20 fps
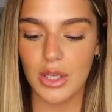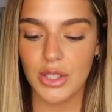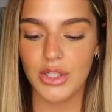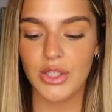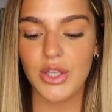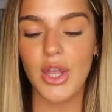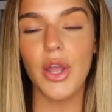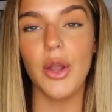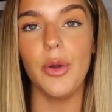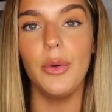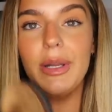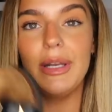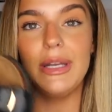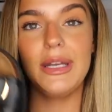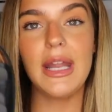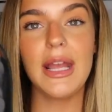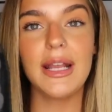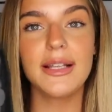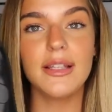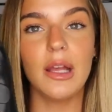So,
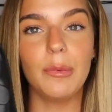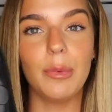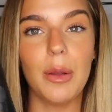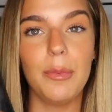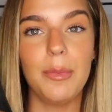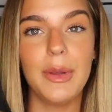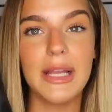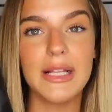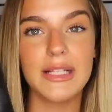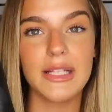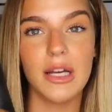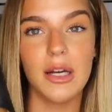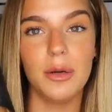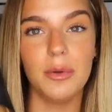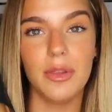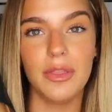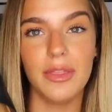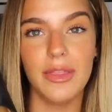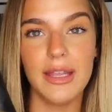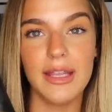next up, I picked
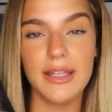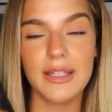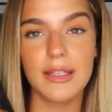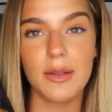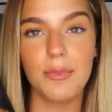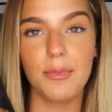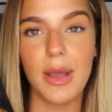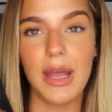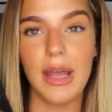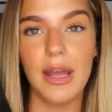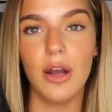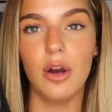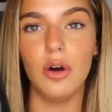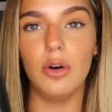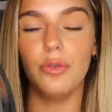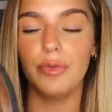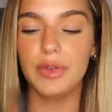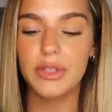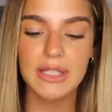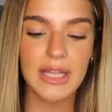up this pair
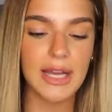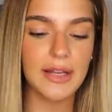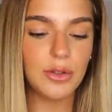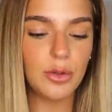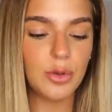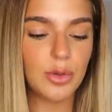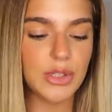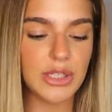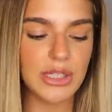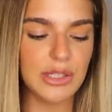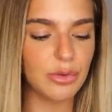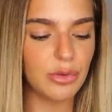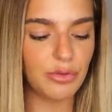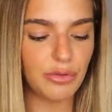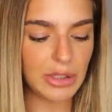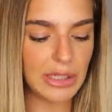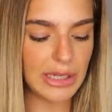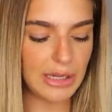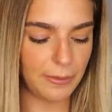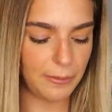of sandals. These were
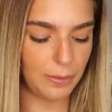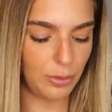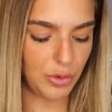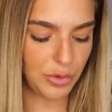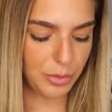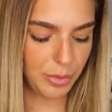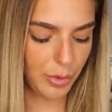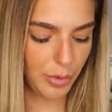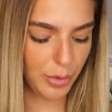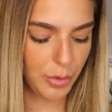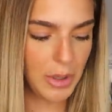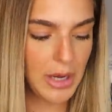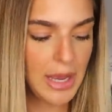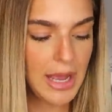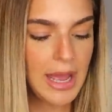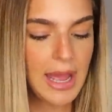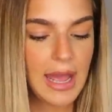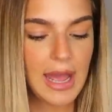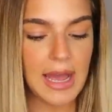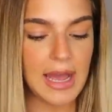really affordable,
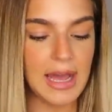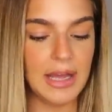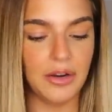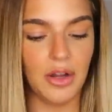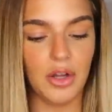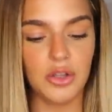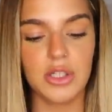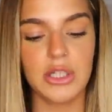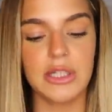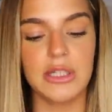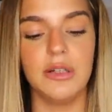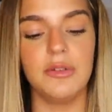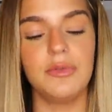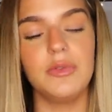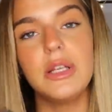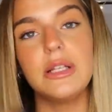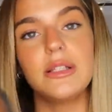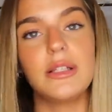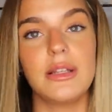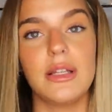and I just
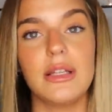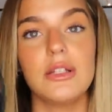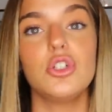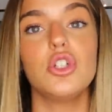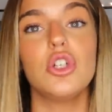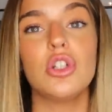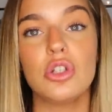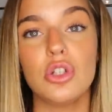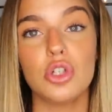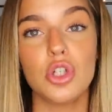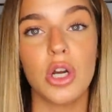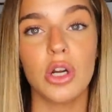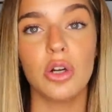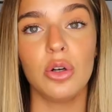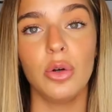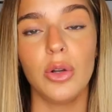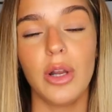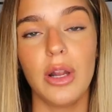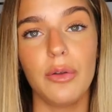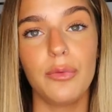love things like this just to
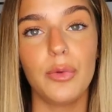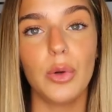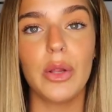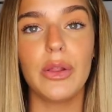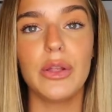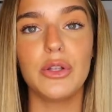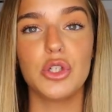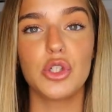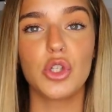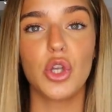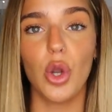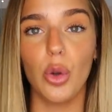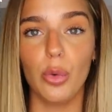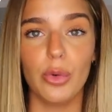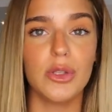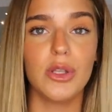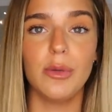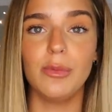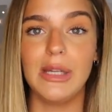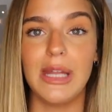chuck on. I feel like they just go
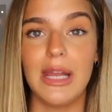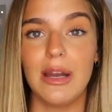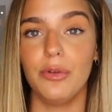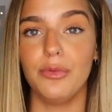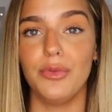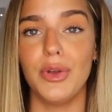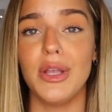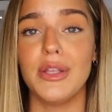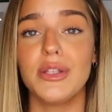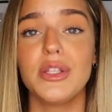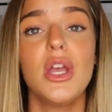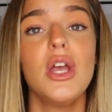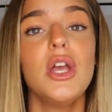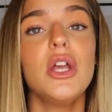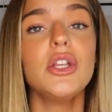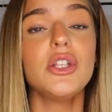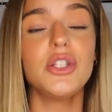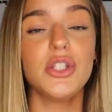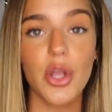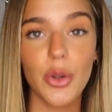with so many outfits.
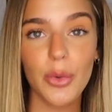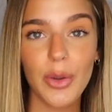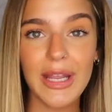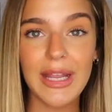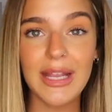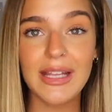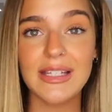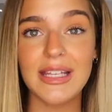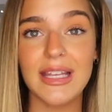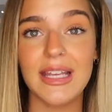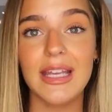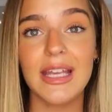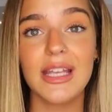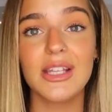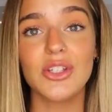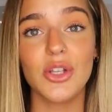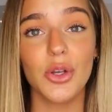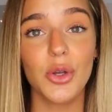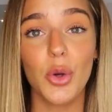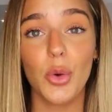So
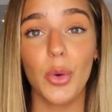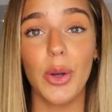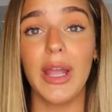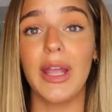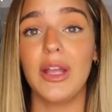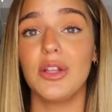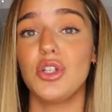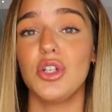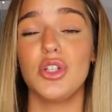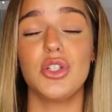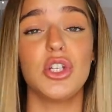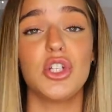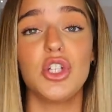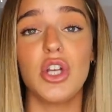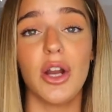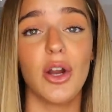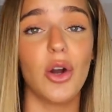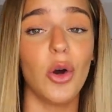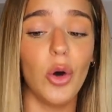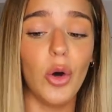easy, so quick, just to
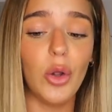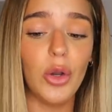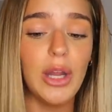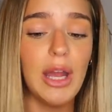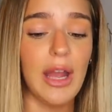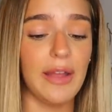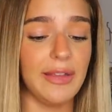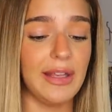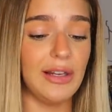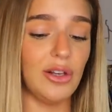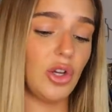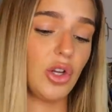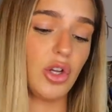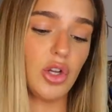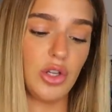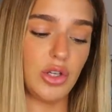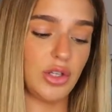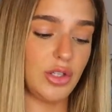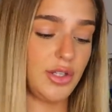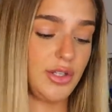chuck on, and they look
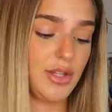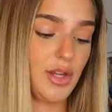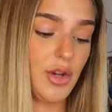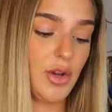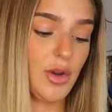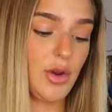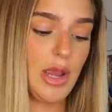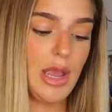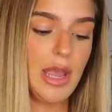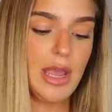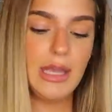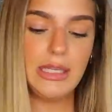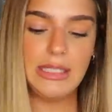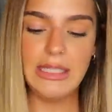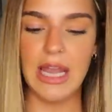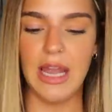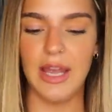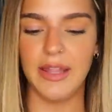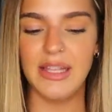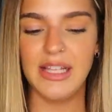good. So,
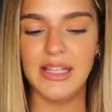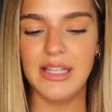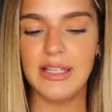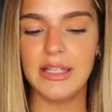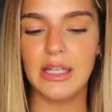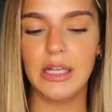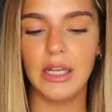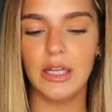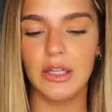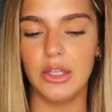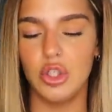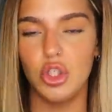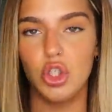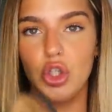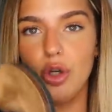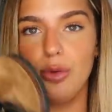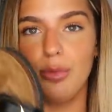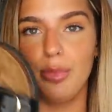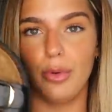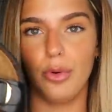yeah, I think these are like a
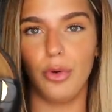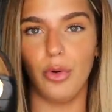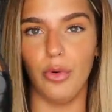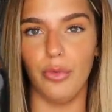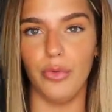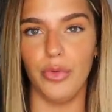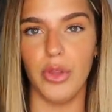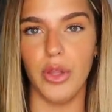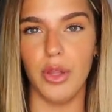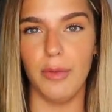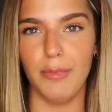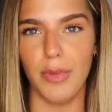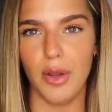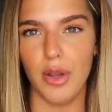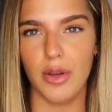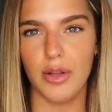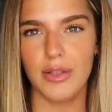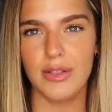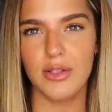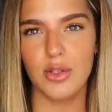dupe of the
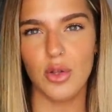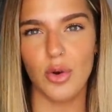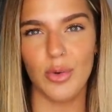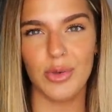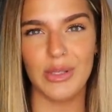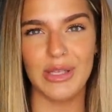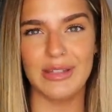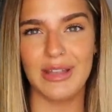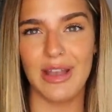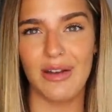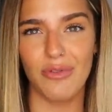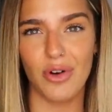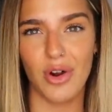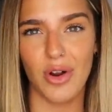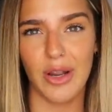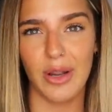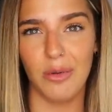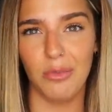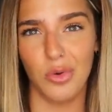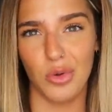Birkenstocks. Is that
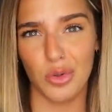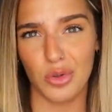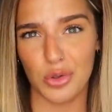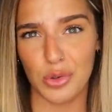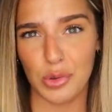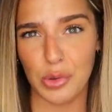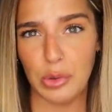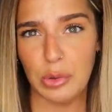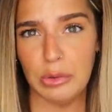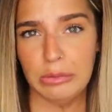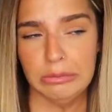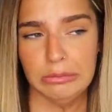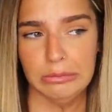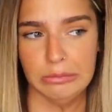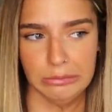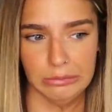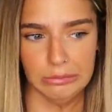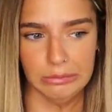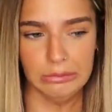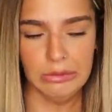right? I'm not sure.
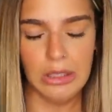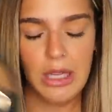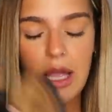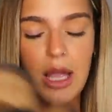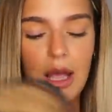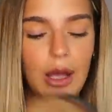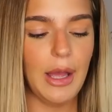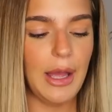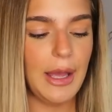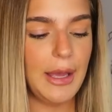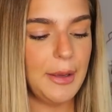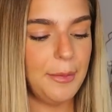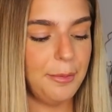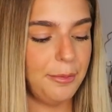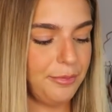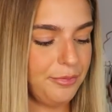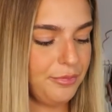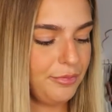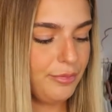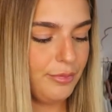
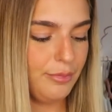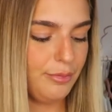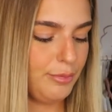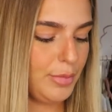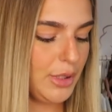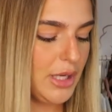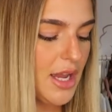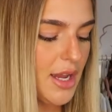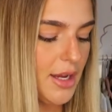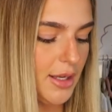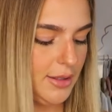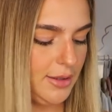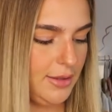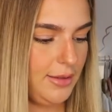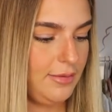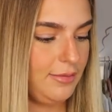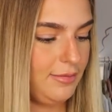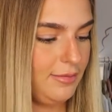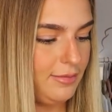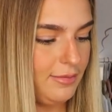But yeah,
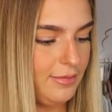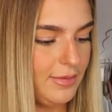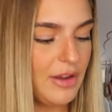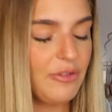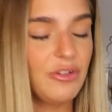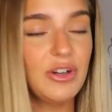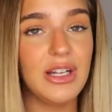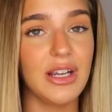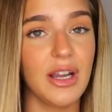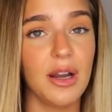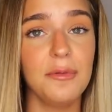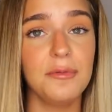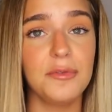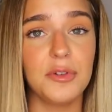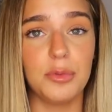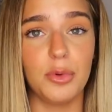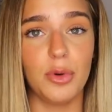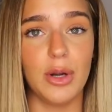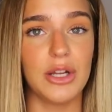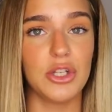they're really
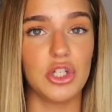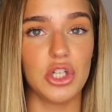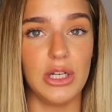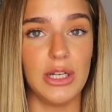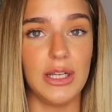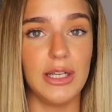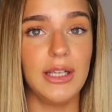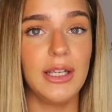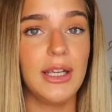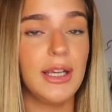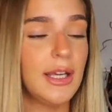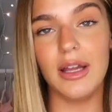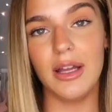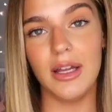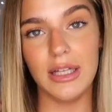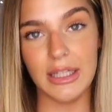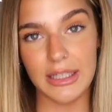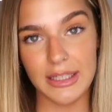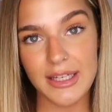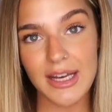comfortable, actually.
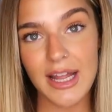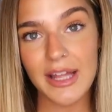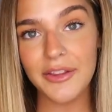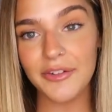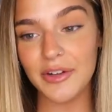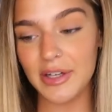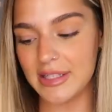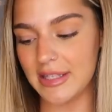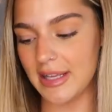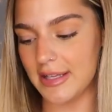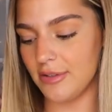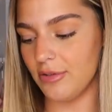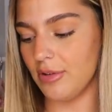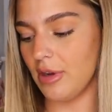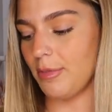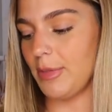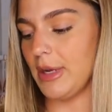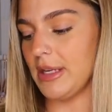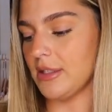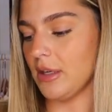Another
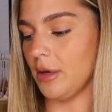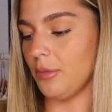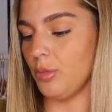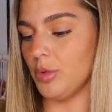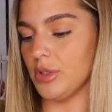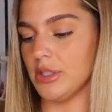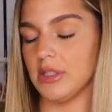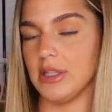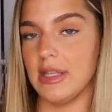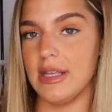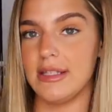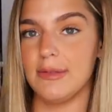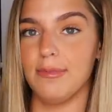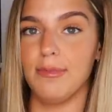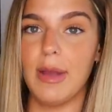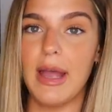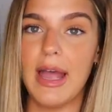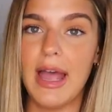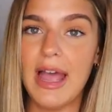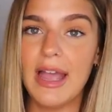accessory I picked up was this
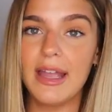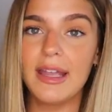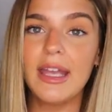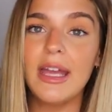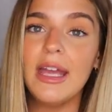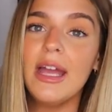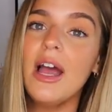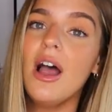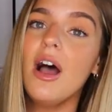bag.